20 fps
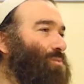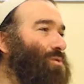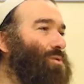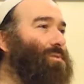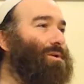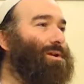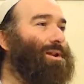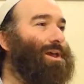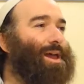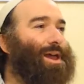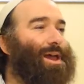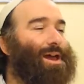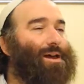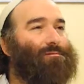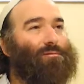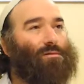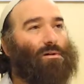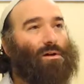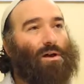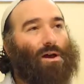We want to
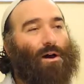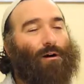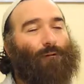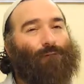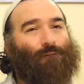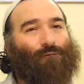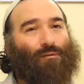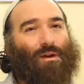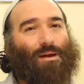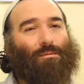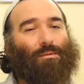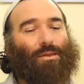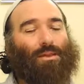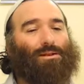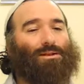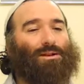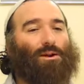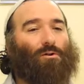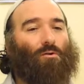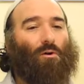have a family.
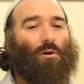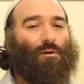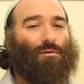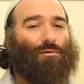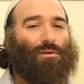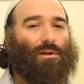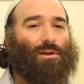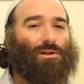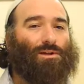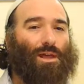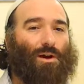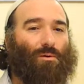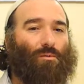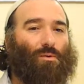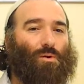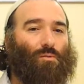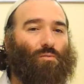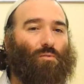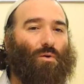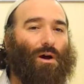These are all things that
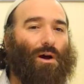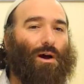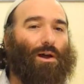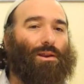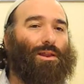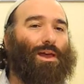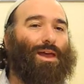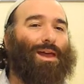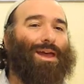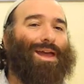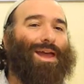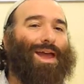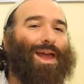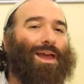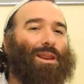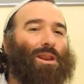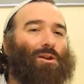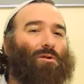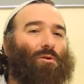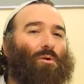we want.
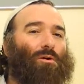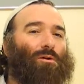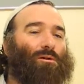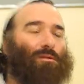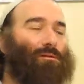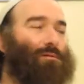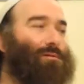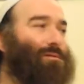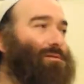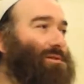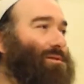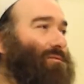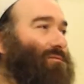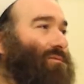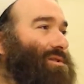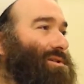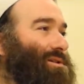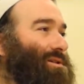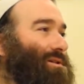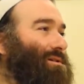And in order to
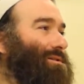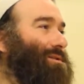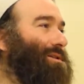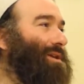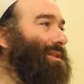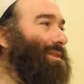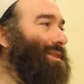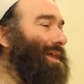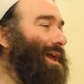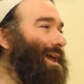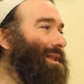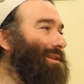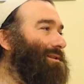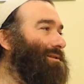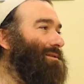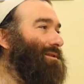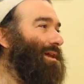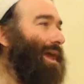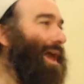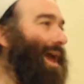facilitate
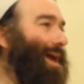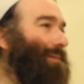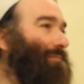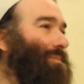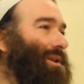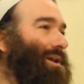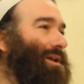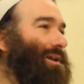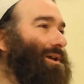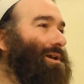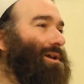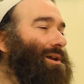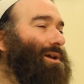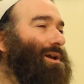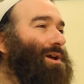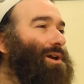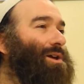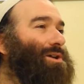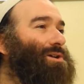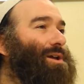that happening,
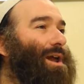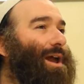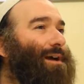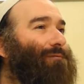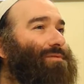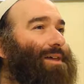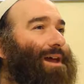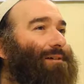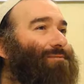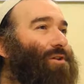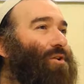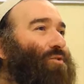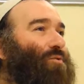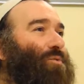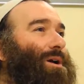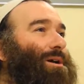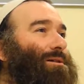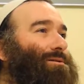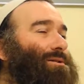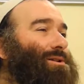you have to have the
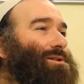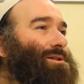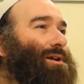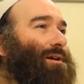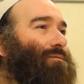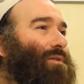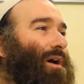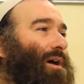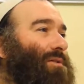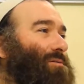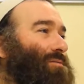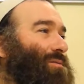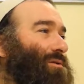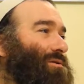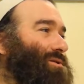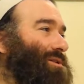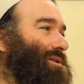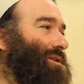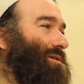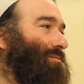awareness of the other
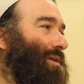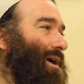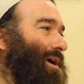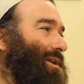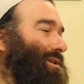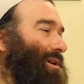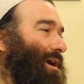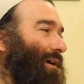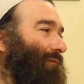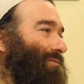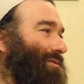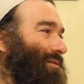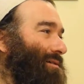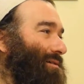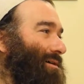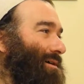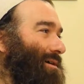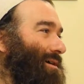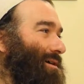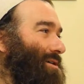person in mind. You have
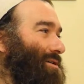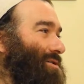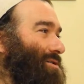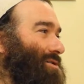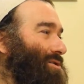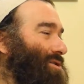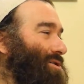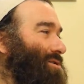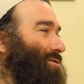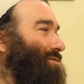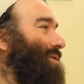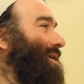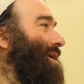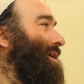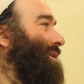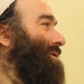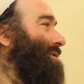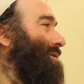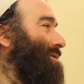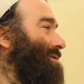to cue
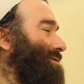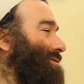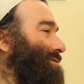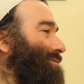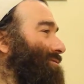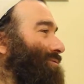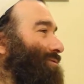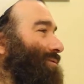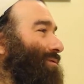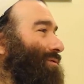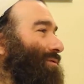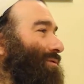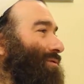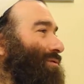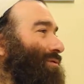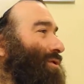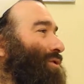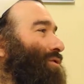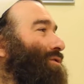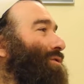in to
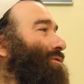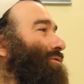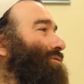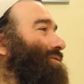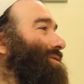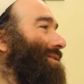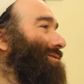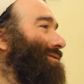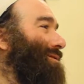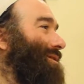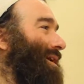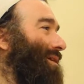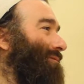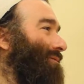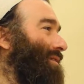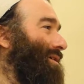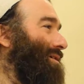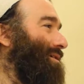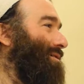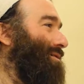the clues that they're
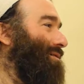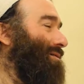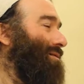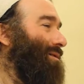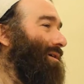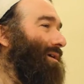giving you.